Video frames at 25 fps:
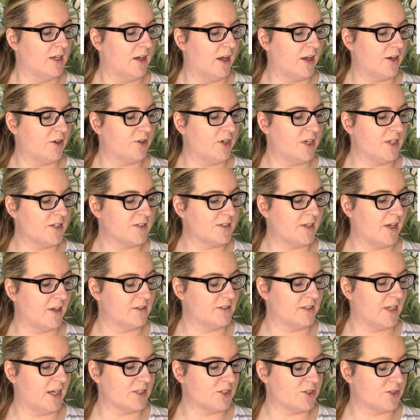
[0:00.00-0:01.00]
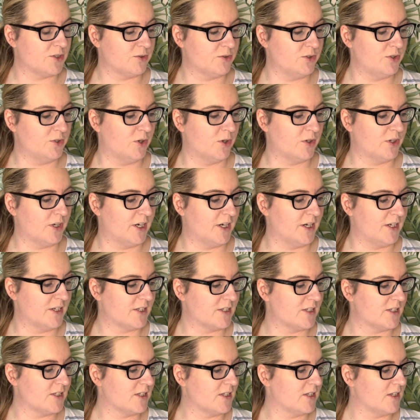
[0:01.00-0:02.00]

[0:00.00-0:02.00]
Greek style natural yogurt,